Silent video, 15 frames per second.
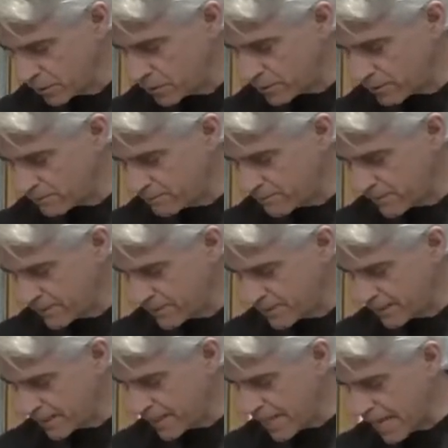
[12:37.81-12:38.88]
Well, look,
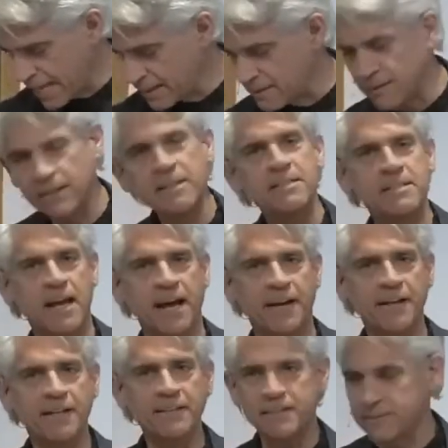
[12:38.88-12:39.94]
the candle
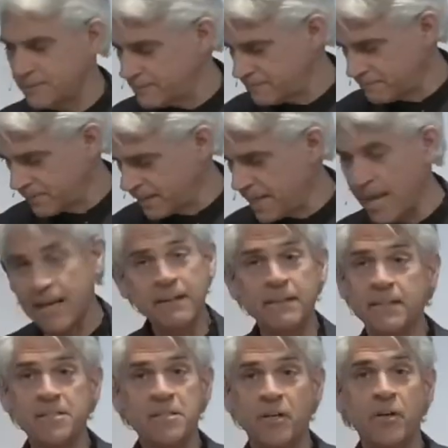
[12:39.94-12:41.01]
is on it. The
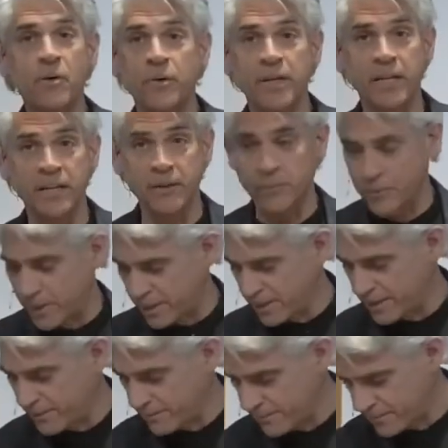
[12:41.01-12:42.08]
candle isn't going
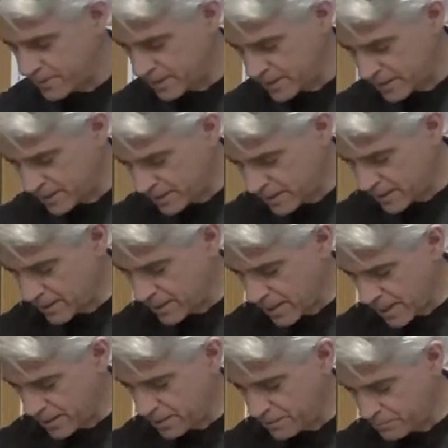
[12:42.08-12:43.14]
anywhere.
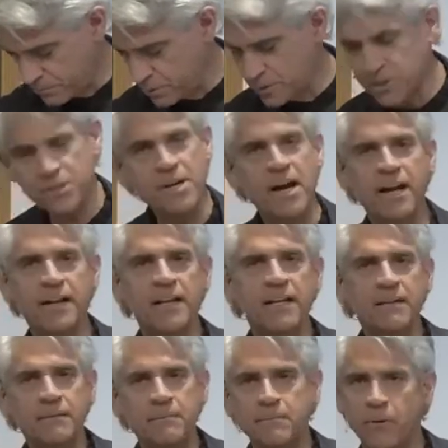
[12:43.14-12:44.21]
I can push
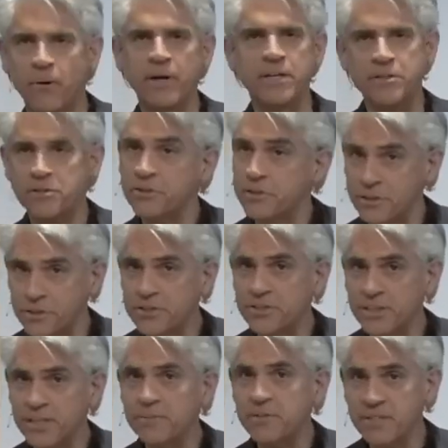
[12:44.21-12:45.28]
on it. Boy, it
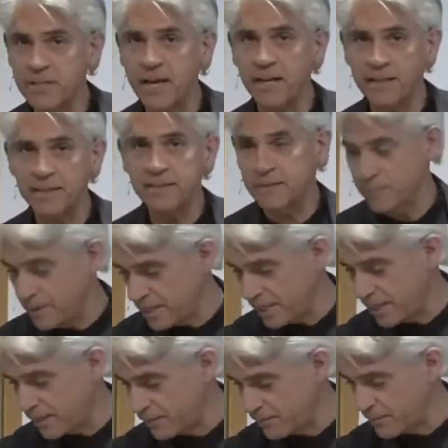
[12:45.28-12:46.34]
sure seems solid to
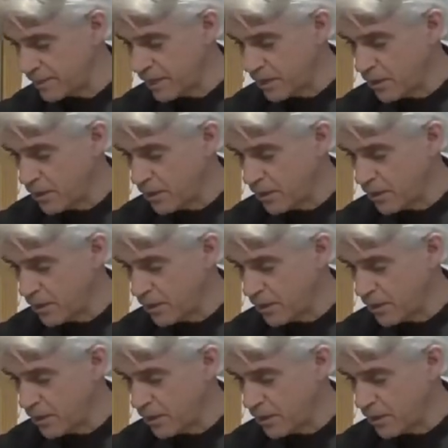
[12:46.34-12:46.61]
me.